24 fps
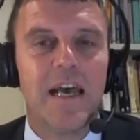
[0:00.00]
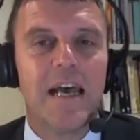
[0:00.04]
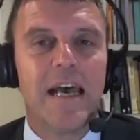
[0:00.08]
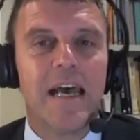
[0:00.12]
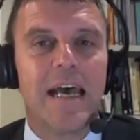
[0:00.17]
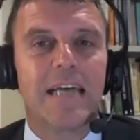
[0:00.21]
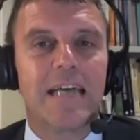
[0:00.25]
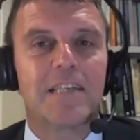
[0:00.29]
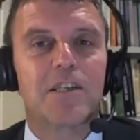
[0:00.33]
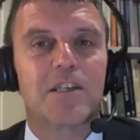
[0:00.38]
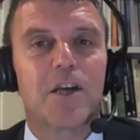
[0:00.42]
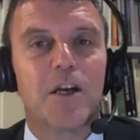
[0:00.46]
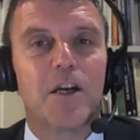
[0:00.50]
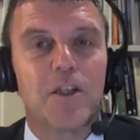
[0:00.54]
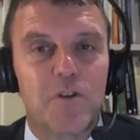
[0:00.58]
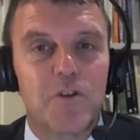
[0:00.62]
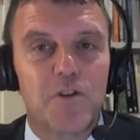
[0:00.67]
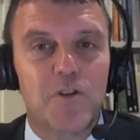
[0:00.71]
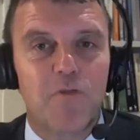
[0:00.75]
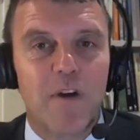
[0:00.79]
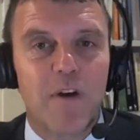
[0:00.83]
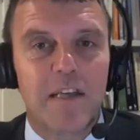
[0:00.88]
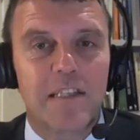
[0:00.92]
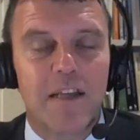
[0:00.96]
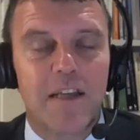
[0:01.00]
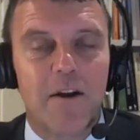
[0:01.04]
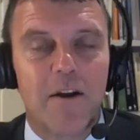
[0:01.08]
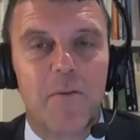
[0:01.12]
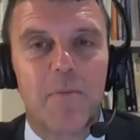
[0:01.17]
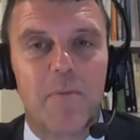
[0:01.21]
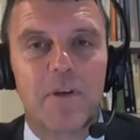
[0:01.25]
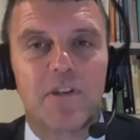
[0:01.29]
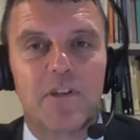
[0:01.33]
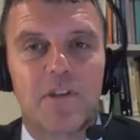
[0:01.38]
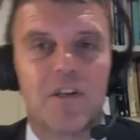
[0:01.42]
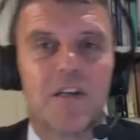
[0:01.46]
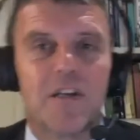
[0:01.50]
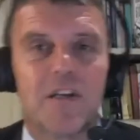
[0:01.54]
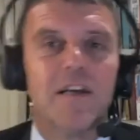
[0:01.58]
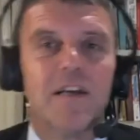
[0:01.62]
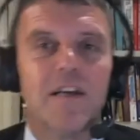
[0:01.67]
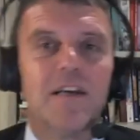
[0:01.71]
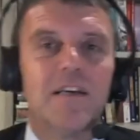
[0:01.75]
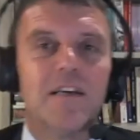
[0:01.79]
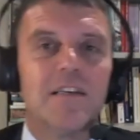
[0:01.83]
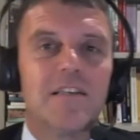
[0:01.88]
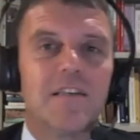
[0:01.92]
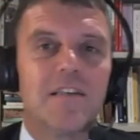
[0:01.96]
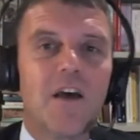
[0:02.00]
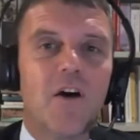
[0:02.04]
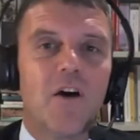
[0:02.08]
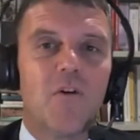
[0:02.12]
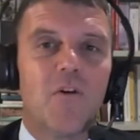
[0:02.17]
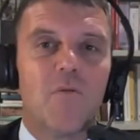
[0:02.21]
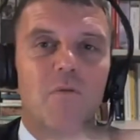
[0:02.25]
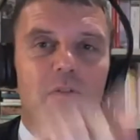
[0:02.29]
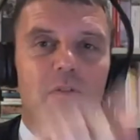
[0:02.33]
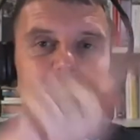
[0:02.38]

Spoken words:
As countries raise their ambition, so